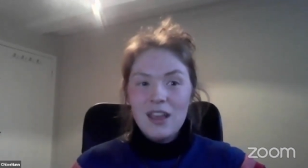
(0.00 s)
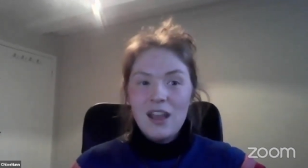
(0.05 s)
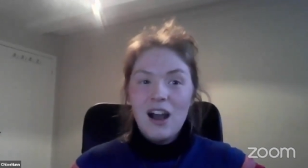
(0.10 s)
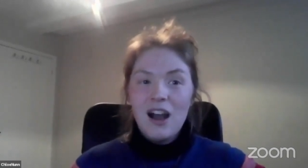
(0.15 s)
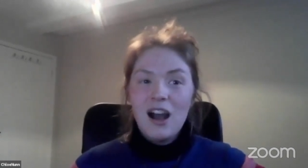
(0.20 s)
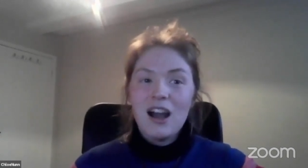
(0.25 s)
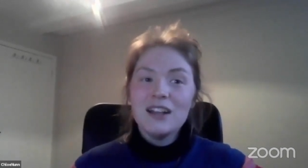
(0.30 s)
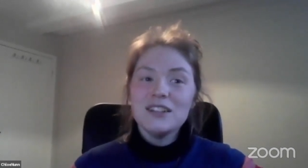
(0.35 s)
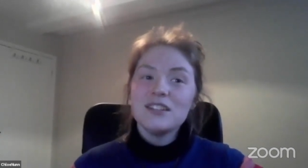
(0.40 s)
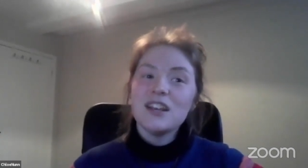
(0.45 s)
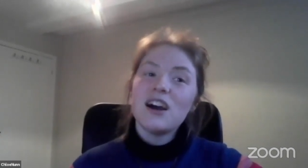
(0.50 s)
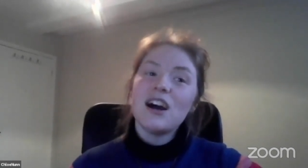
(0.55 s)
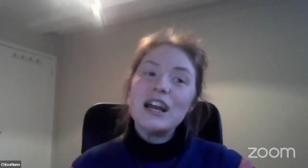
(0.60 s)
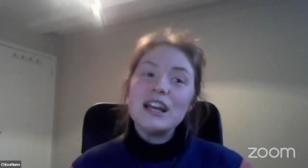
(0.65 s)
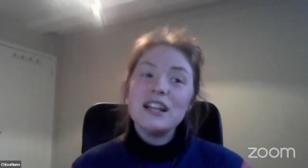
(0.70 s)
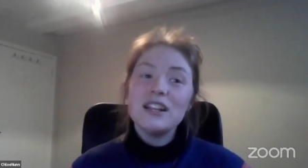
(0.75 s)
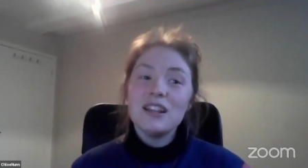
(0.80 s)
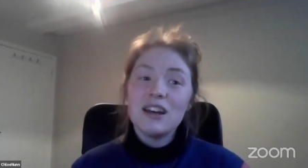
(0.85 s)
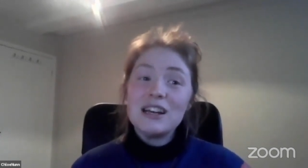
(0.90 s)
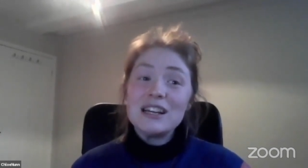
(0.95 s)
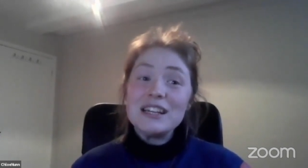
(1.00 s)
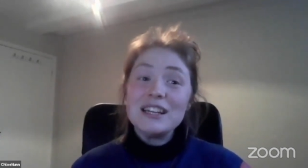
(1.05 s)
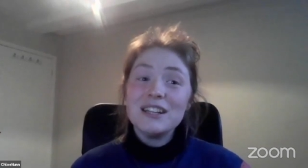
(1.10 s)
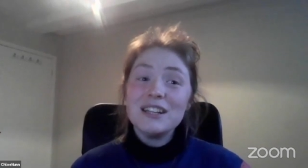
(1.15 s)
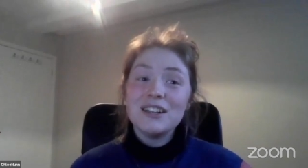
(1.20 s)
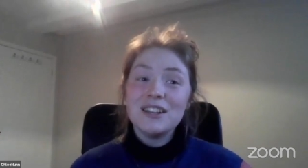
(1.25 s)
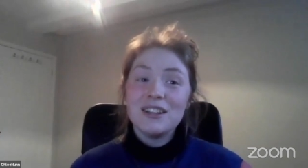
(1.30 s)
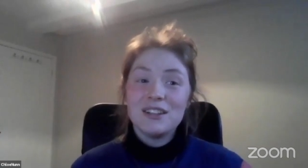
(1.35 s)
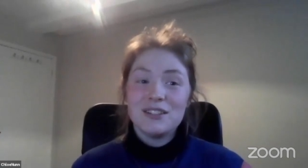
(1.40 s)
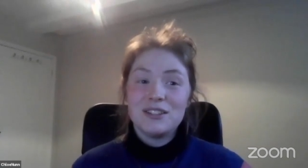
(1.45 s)
high tide
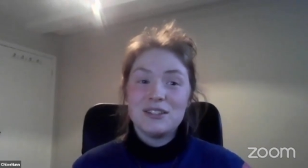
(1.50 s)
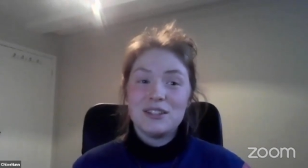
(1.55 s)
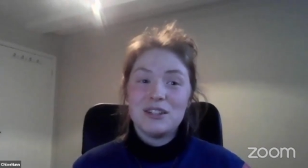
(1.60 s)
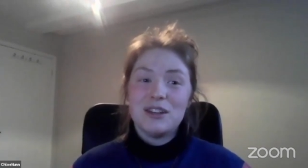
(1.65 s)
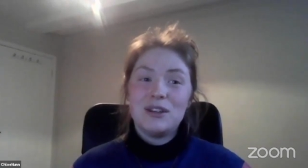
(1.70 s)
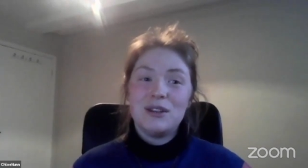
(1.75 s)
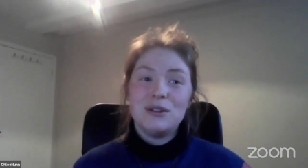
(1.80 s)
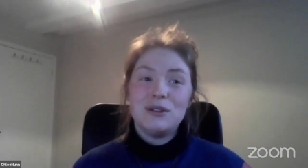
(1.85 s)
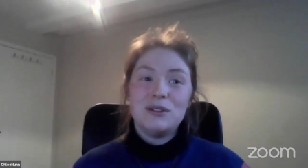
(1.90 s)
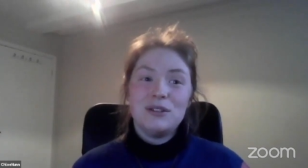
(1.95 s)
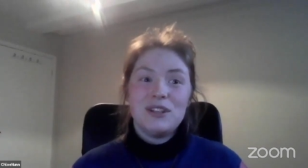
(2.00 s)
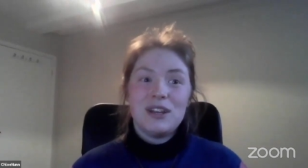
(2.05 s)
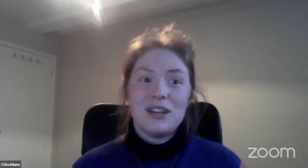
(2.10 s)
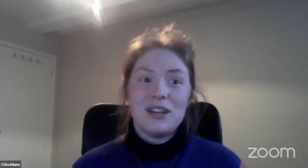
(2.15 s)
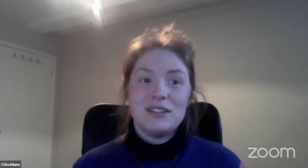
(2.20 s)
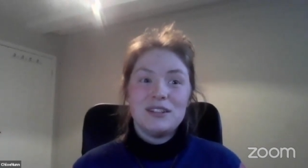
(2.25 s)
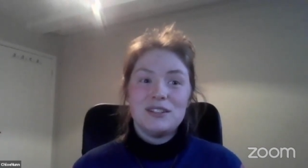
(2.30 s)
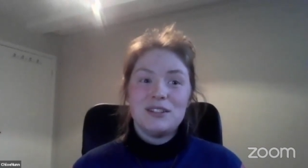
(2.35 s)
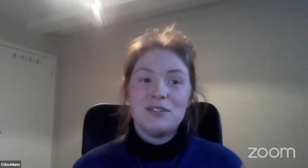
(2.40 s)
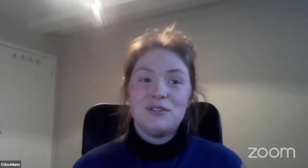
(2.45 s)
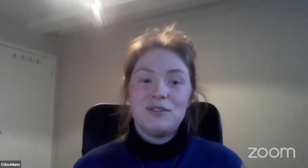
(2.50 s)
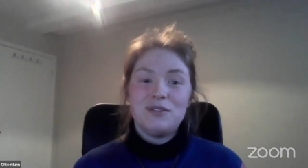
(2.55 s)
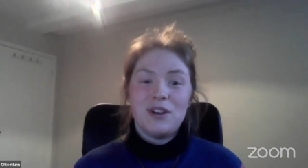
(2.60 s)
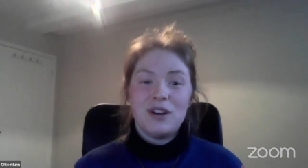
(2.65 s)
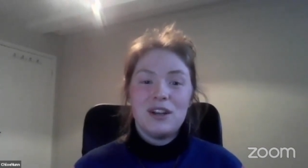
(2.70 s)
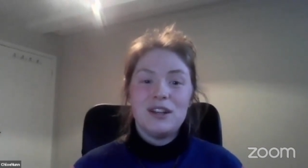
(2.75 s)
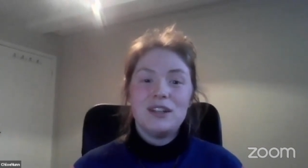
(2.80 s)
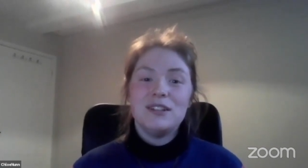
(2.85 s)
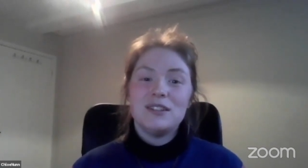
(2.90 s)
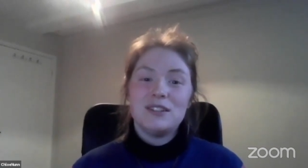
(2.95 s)
line. So you tend to
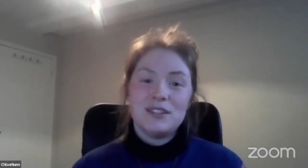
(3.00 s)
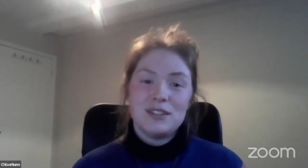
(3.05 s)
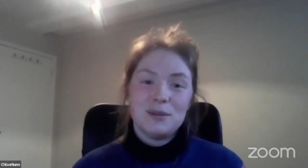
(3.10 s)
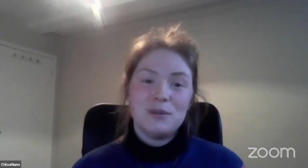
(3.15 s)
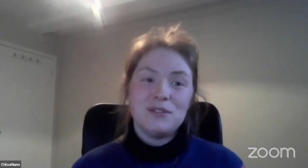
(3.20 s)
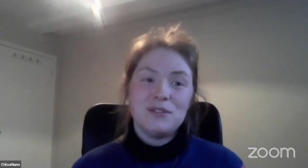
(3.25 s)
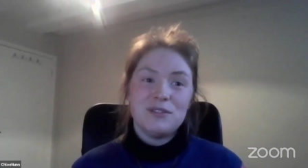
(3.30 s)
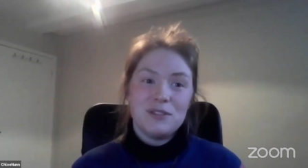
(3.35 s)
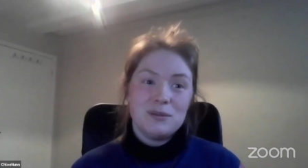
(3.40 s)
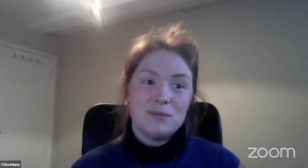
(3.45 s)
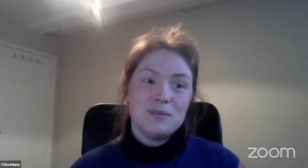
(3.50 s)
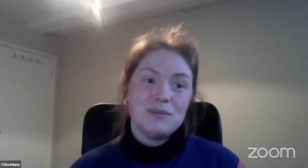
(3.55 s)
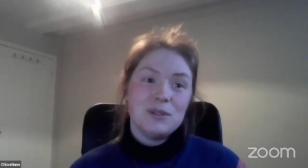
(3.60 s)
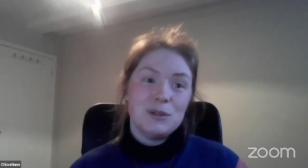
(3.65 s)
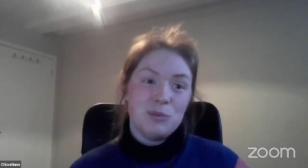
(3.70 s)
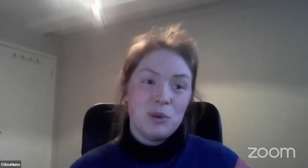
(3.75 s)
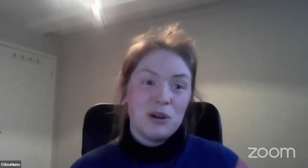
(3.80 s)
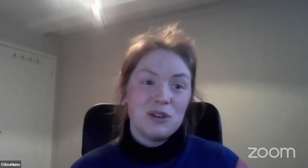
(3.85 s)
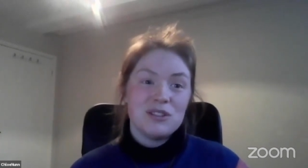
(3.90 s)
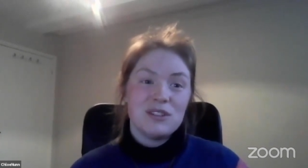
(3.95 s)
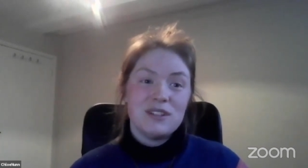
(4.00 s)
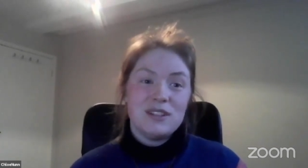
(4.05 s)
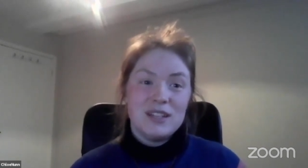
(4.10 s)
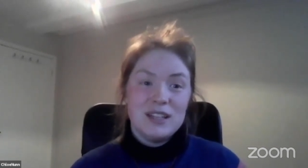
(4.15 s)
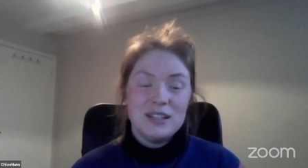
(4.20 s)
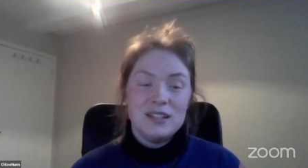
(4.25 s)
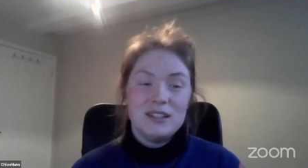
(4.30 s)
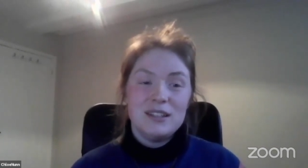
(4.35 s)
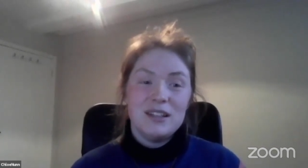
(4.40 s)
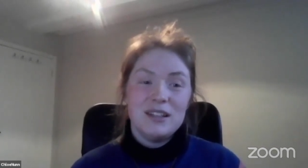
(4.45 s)
find some of them
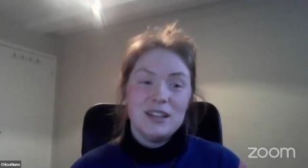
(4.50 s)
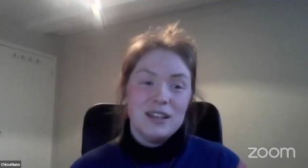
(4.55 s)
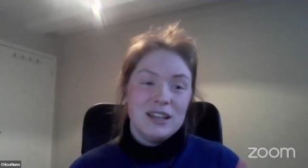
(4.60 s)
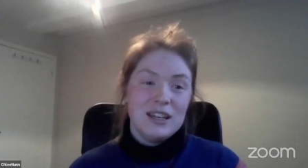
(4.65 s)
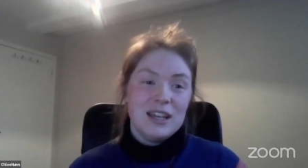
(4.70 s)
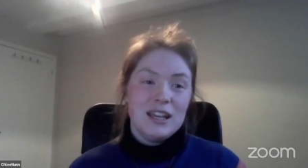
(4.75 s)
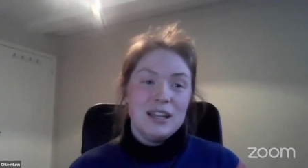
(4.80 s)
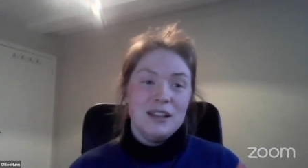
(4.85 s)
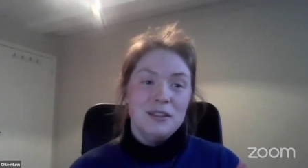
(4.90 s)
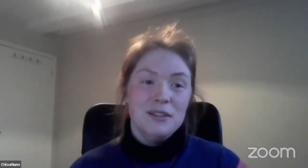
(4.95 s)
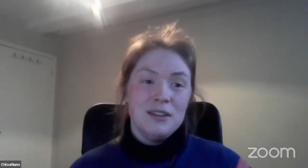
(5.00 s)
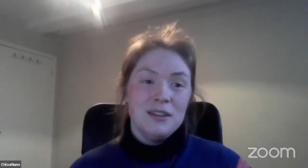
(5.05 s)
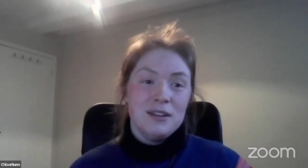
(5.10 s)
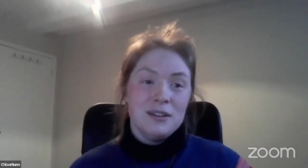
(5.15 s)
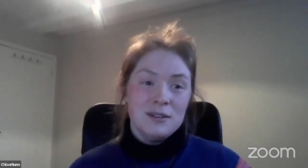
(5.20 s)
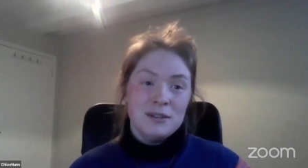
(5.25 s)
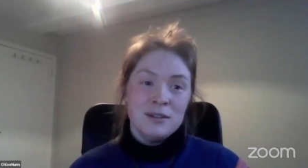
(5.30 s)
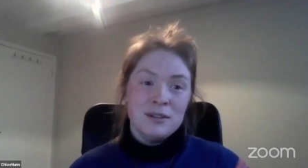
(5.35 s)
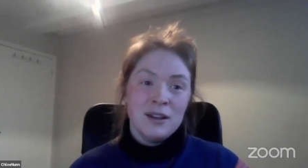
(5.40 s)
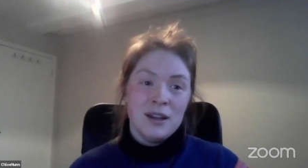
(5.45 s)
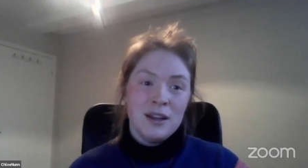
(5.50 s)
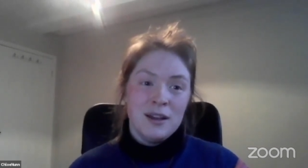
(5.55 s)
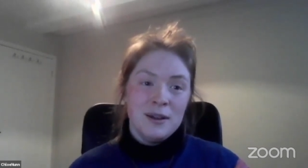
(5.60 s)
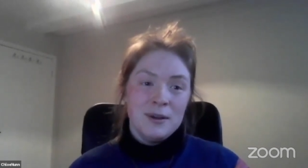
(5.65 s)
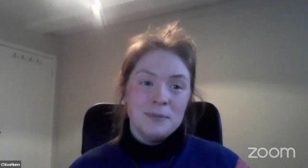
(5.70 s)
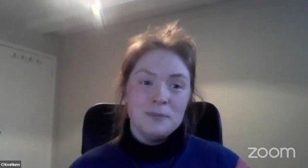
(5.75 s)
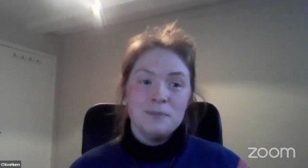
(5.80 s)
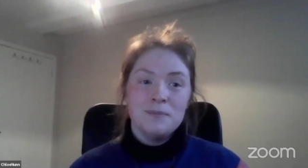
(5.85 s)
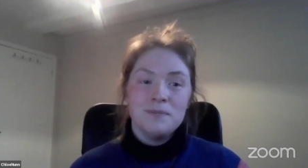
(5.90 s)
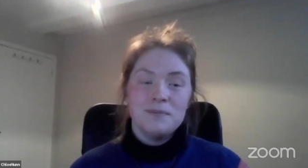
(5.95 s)
deposited in
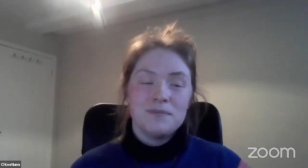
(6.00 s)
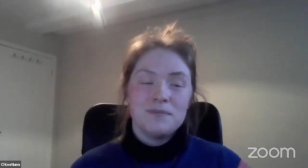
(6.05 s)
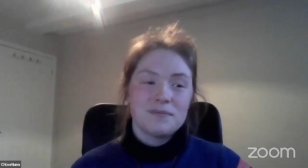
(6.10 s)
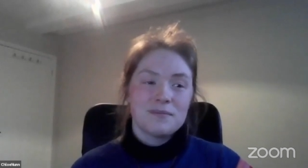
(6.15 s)
the